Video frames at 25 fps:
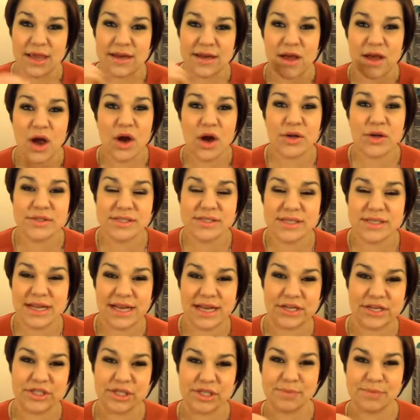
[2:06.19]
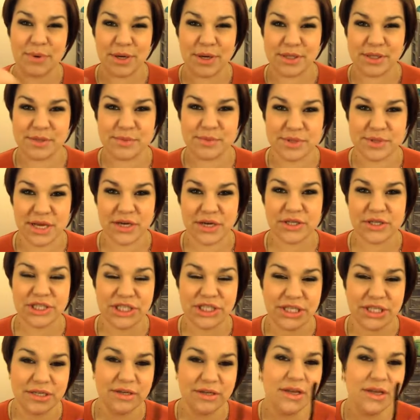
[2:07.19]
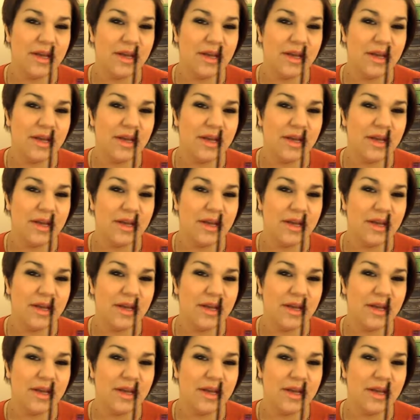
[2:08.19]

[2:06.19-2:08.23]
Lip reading: enhance the lashes post-production